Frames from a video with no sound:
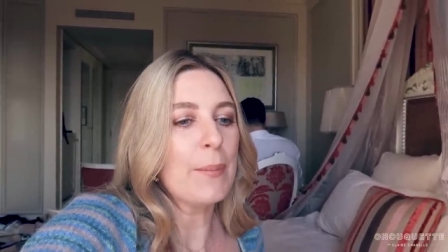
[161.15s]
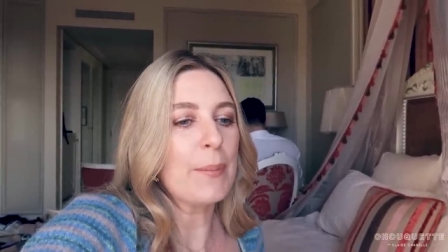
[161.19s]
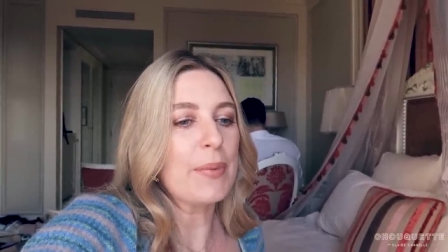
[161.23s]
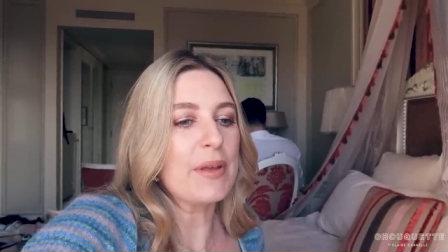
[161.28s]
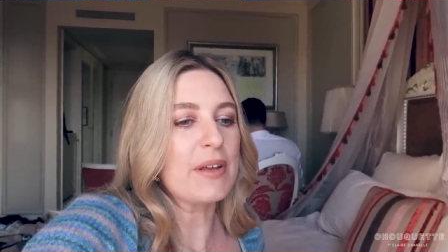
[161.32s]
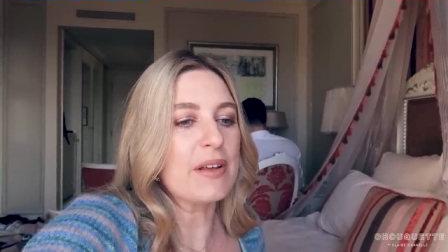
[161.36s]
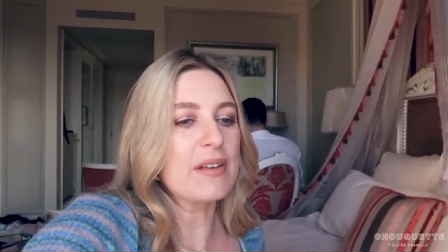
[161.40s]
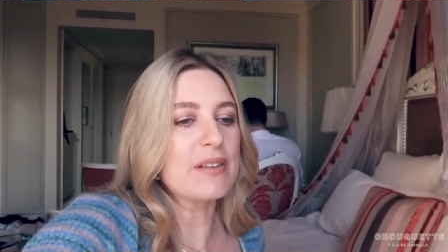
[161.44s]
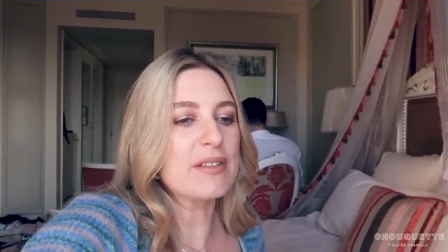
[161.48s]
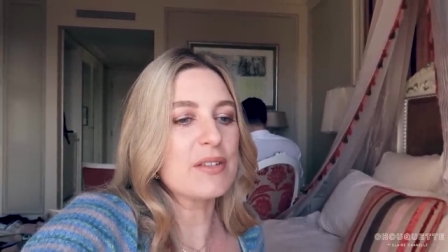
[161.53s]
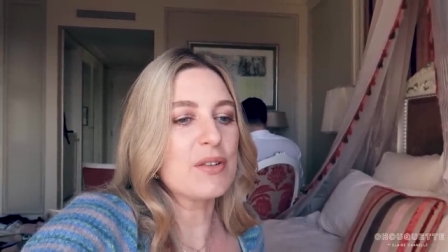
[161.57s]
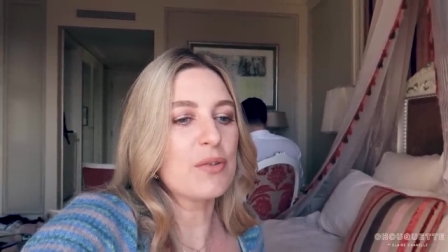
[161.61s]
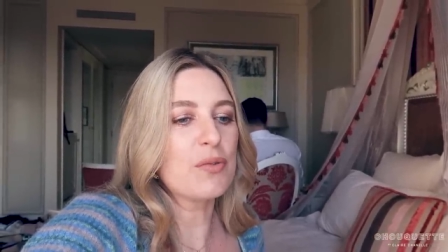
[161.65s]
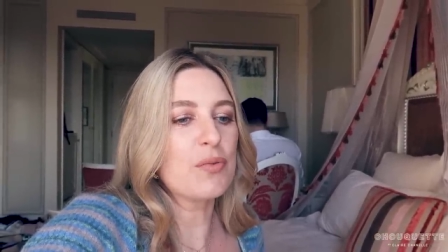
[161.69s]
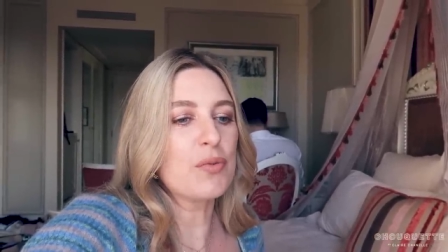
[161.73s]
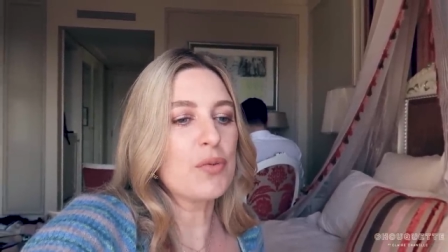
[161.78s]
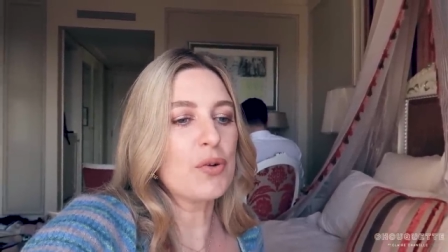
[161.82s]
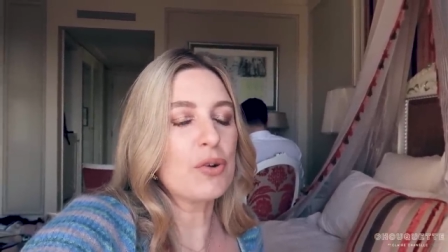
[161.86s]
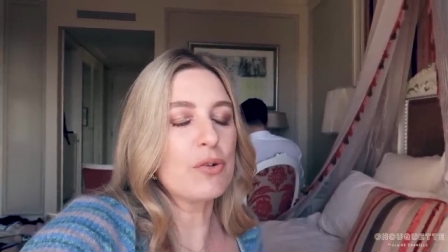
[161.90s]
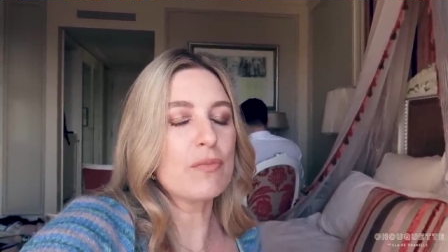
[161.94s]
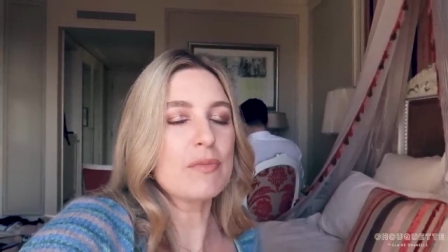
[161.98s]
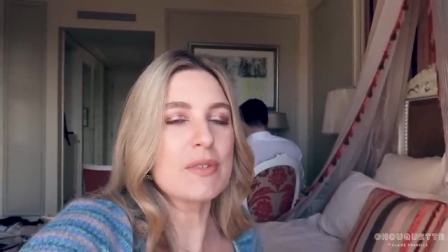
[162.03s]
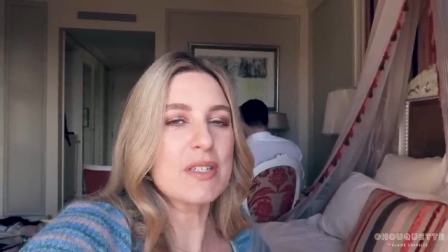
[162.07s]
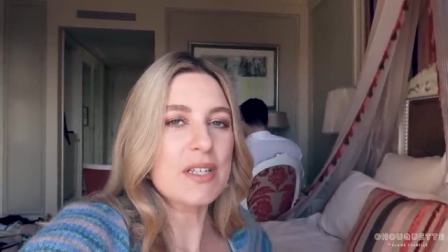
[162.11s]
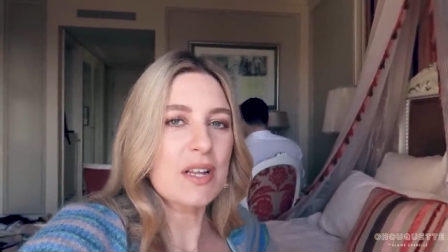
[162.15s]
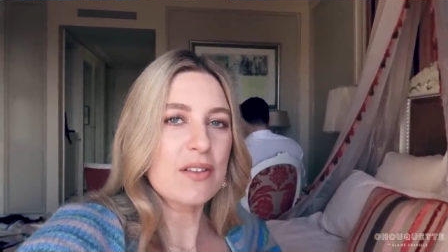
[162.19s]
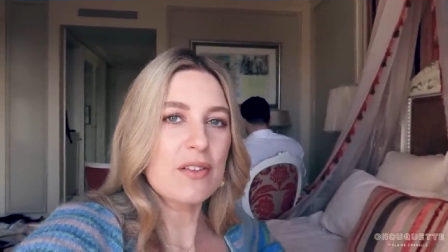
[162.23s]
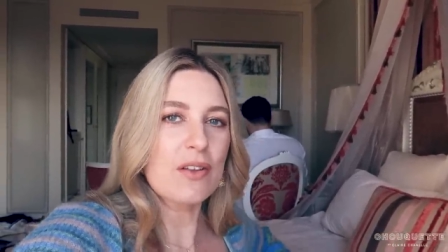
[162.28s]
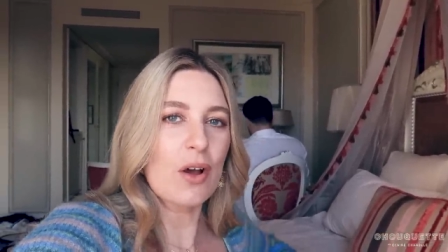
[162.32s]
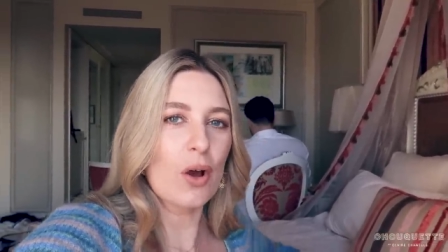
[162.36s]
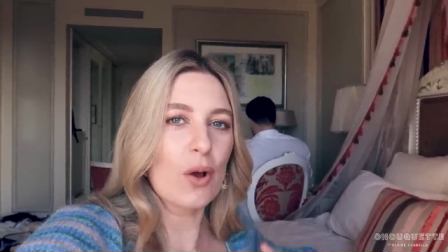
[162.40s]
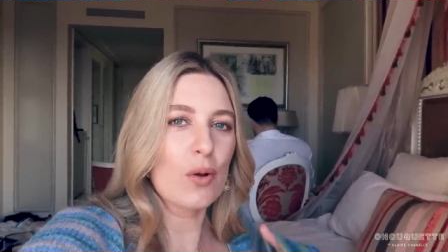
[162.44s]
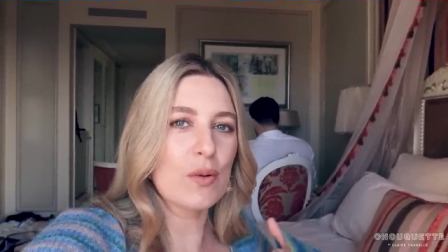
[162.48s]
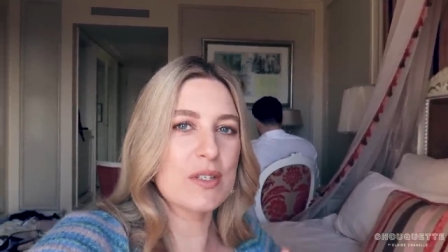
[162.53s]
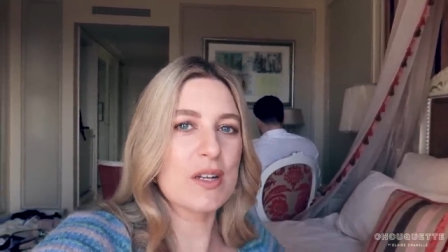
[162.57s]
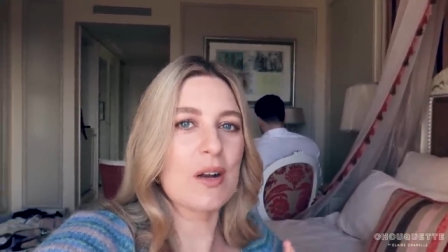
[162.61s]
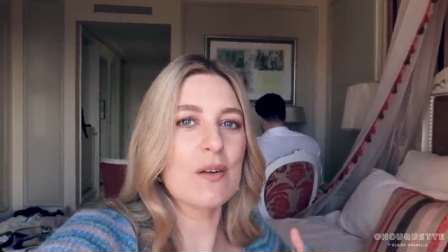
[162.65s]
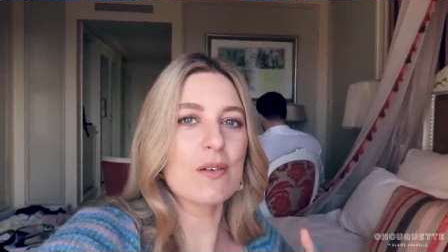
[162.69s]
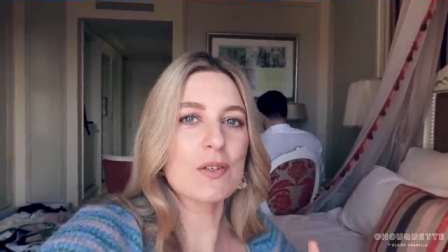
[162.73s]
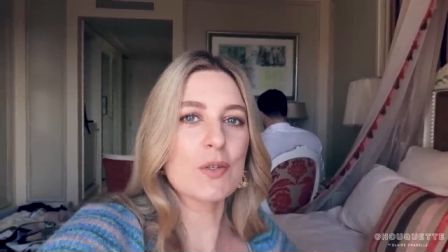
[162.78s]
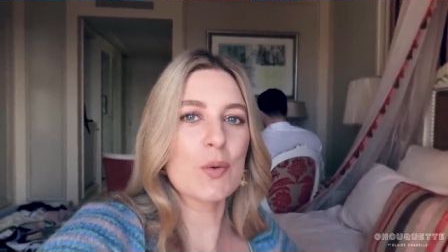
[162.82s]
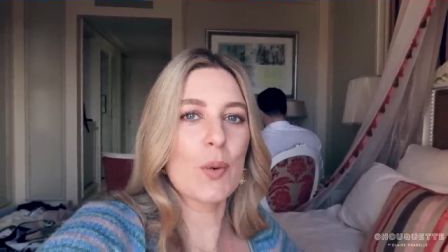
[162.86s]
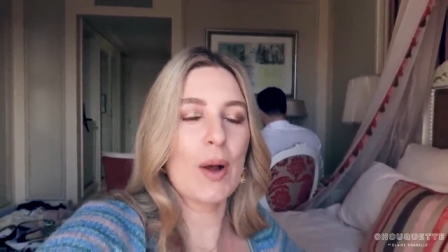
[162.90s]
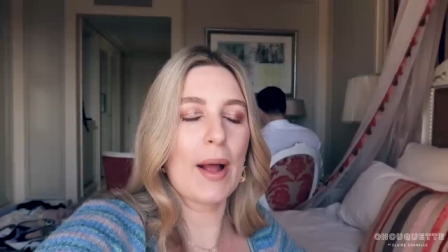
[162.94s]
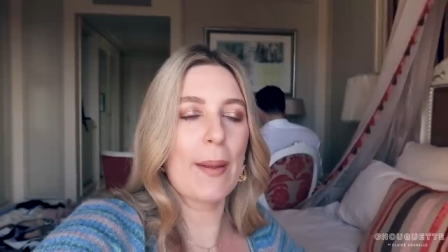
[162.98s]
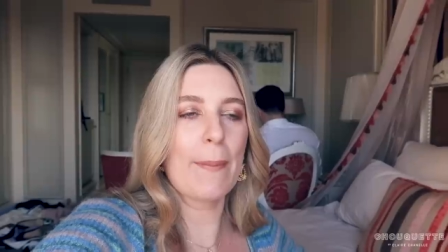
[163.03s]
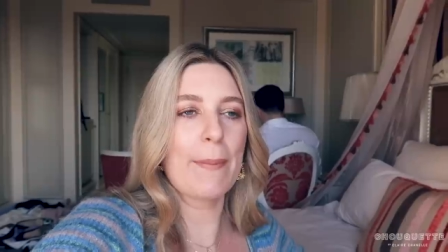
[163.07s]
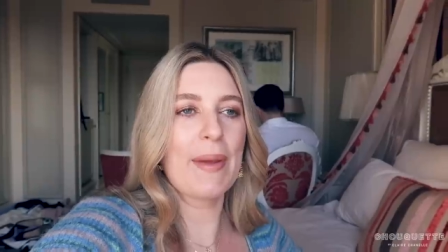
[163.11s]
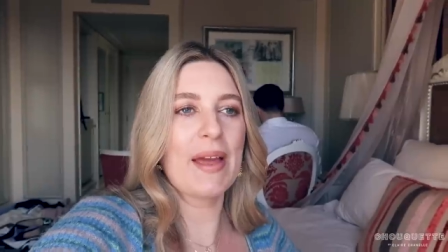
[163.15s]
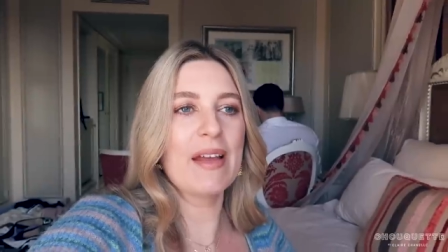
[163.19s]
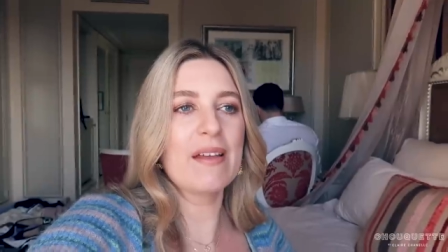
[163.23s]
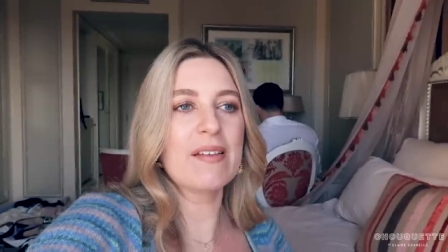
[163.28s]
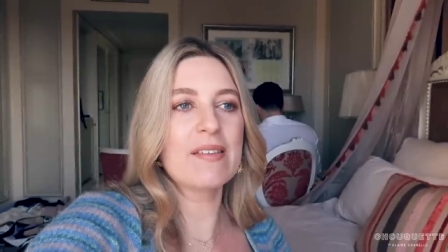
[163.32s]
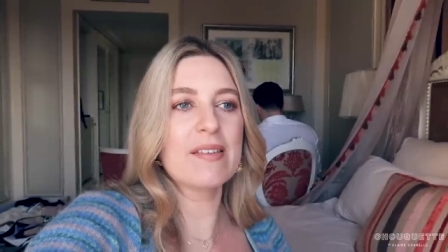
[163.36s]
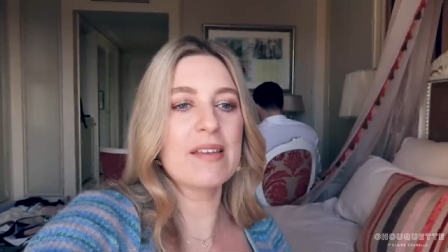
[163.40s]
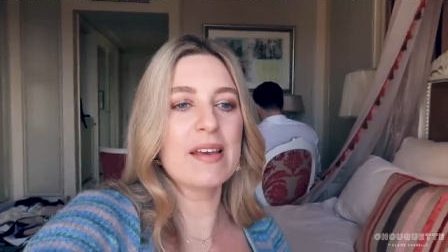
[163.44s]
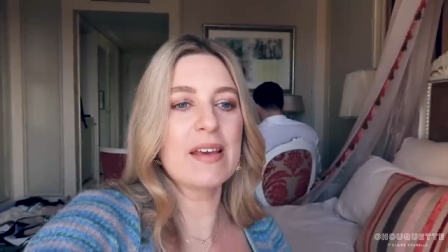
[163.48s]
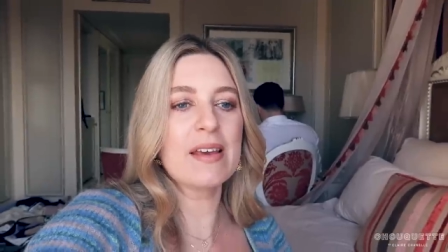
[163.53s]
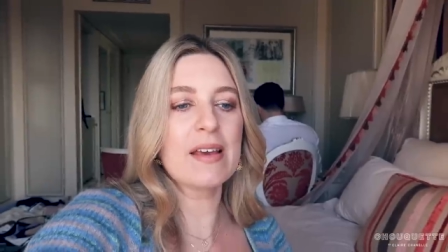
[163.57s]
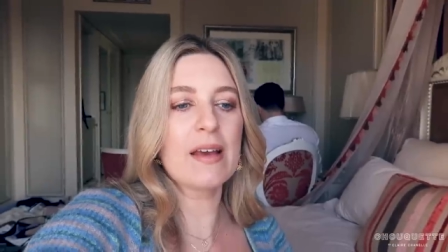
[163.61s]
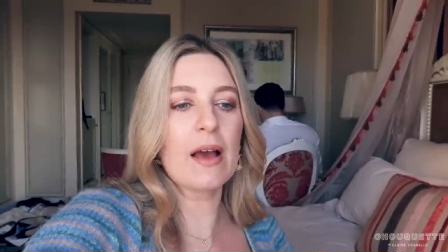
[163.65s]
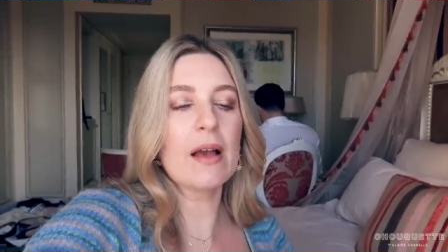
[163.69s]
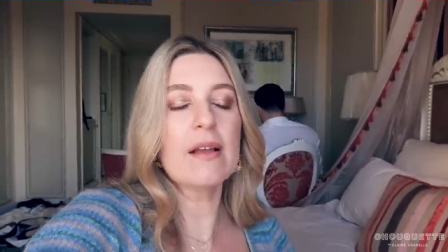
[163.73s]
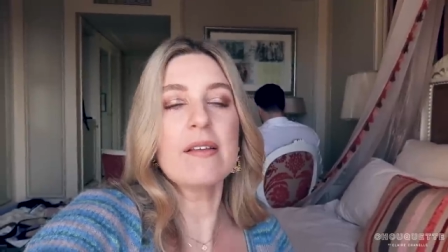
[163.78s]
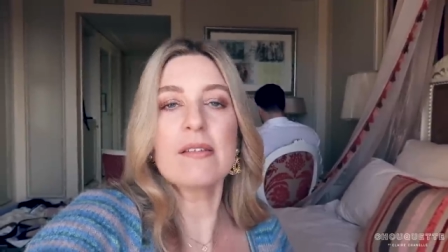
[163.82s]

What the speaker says: because the rooms and the hotel is quite basic.